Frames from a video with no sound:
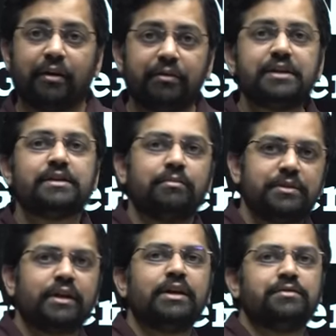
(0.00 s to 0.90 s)
every
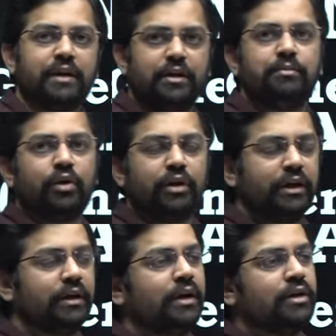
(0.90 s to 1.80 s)
subject is very
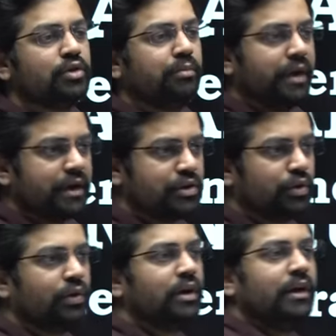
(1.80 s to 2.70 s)
important. So make
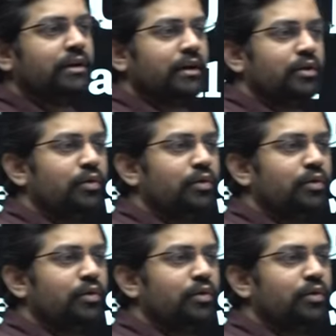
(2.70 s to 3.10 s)
sure that